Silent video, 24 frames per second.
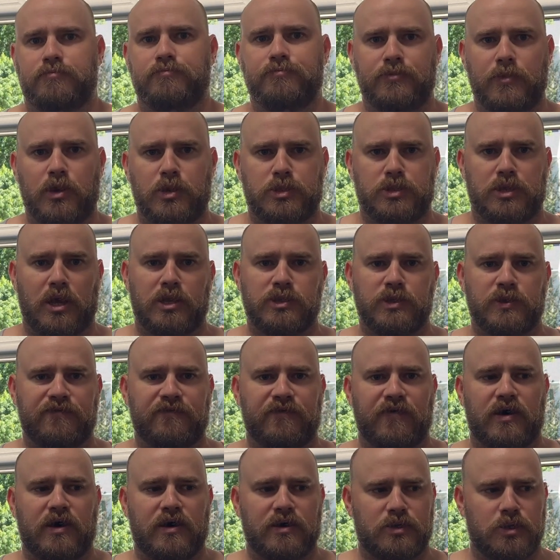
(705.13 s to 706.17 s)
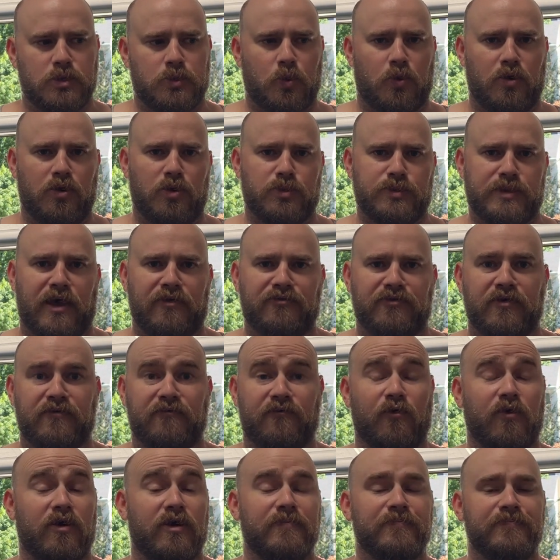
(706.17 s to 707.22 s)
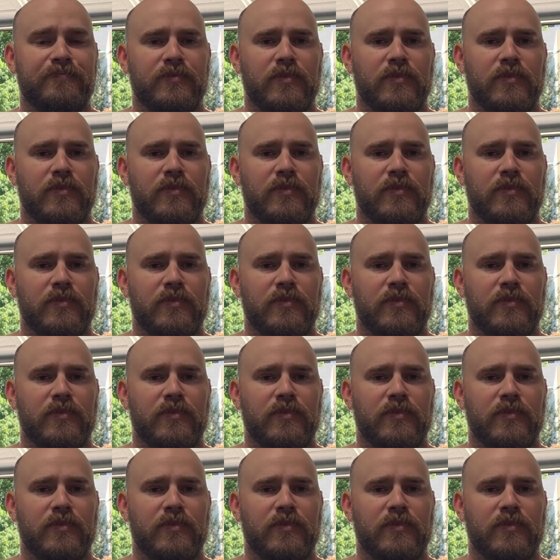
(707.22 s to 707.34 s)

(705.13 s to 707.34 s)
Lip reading: There's tons of tutorials out there for it.